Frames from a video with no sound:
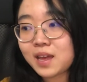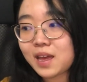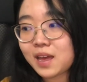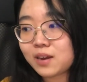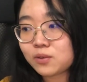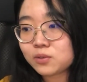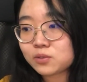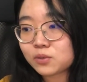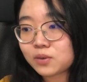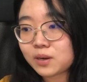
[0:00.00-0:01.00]
And
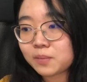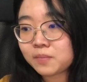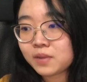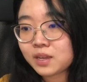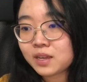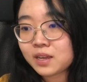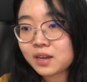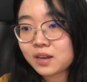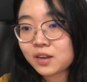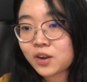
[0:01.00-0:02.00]
also
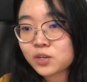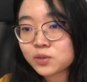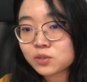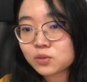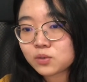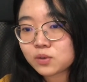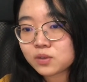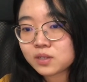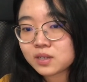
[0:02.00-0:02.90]
graduate school